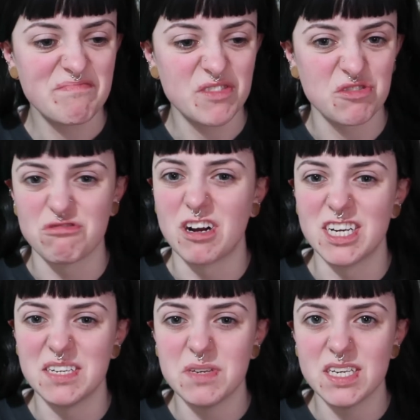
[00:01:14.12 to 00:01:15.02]

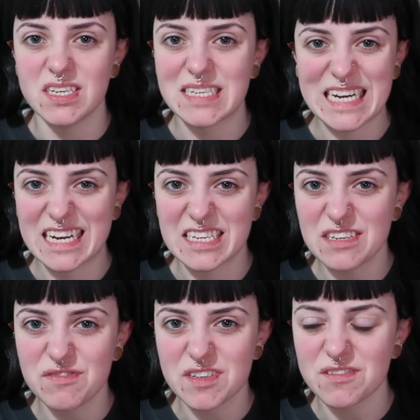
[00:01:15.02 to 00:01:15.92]
grimy, tacky
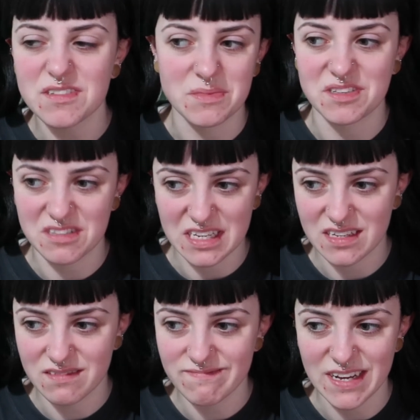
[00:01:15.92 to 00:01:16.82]
feel to my
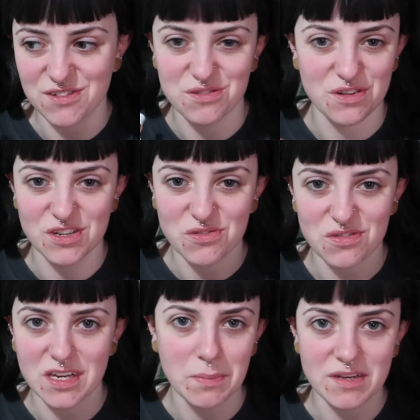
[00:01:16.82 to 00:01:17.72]
skin. I don't know, I don't
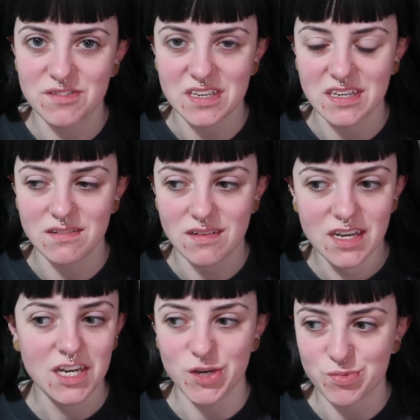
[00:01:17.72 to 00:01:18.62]
think my skin
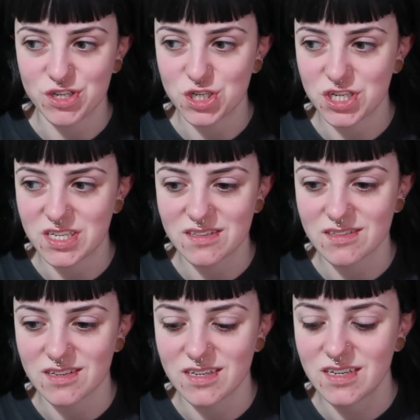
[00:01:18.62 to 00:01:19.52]
appreciates
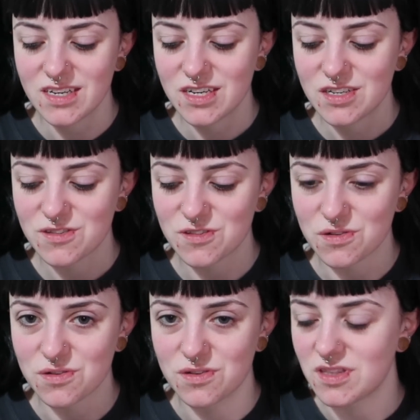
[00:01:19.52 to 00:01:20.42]
it.
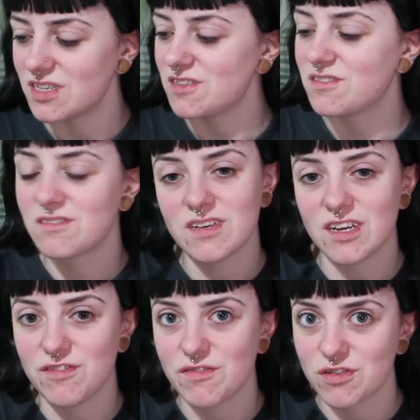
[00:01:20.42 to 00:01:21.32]
So this,
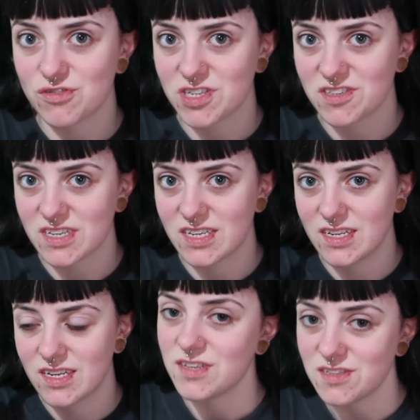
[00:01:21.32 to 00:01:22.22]
if you've got dry
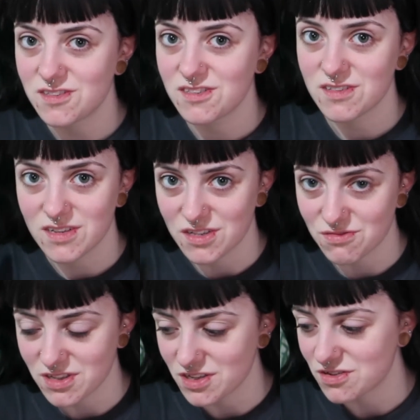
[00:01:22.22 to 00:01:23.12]
skin, this is
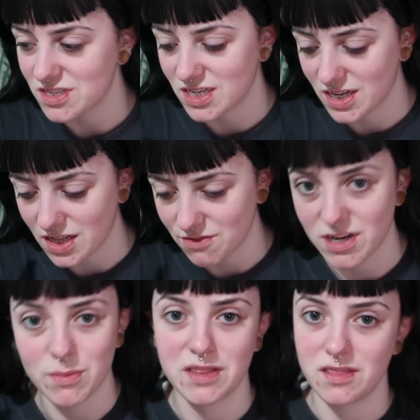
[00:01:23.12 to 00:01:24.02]
really good and I highly
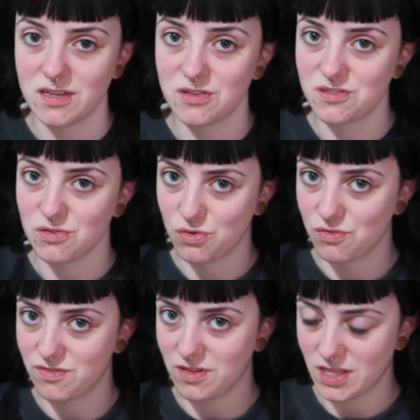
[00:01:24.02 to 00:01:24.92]
recommend this
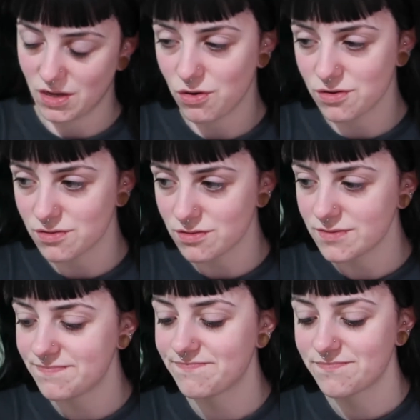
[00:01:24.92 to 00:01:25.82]
over the oil.
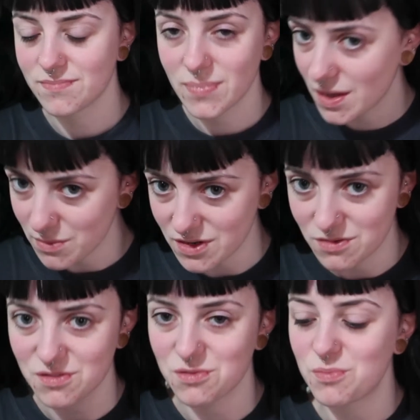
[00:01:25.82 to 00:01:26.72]
And
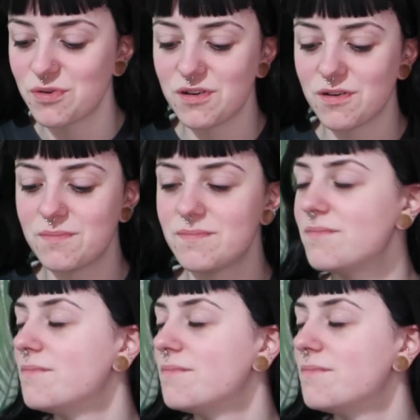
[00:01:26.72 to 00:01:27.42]
so I'm going to put it on